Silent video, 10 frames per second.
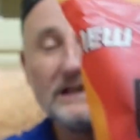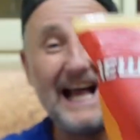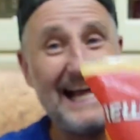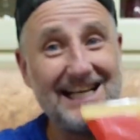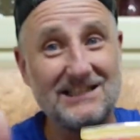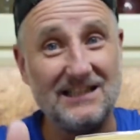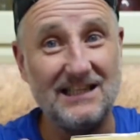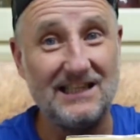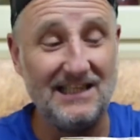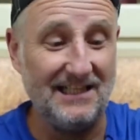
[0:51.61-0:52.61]
I actually
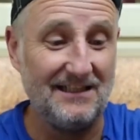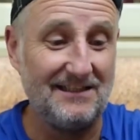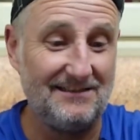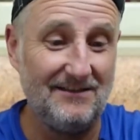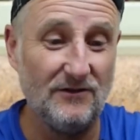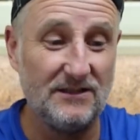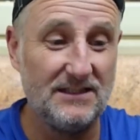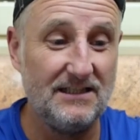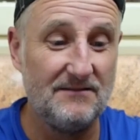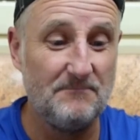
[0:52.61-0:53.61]
think I
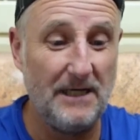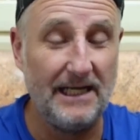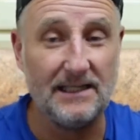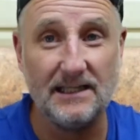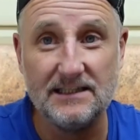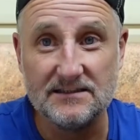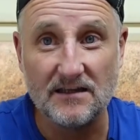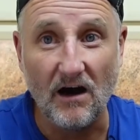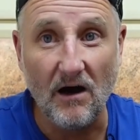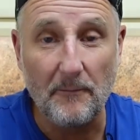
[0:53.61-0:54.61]
did pick these
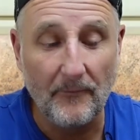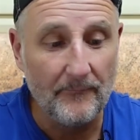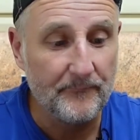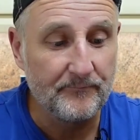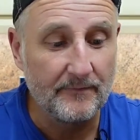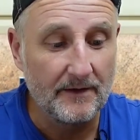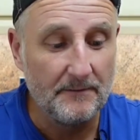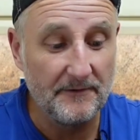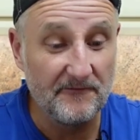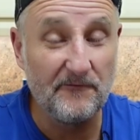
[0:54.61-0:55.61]
up
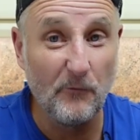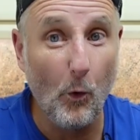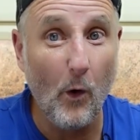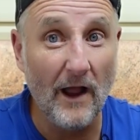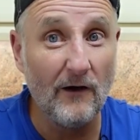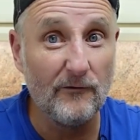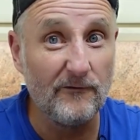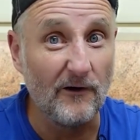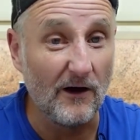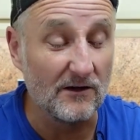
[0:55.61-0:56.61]
before
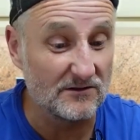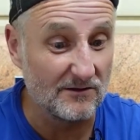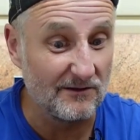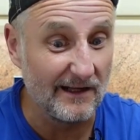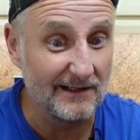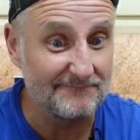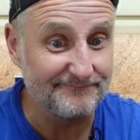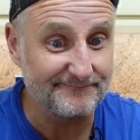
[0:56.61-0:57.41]
Hellfest, I think.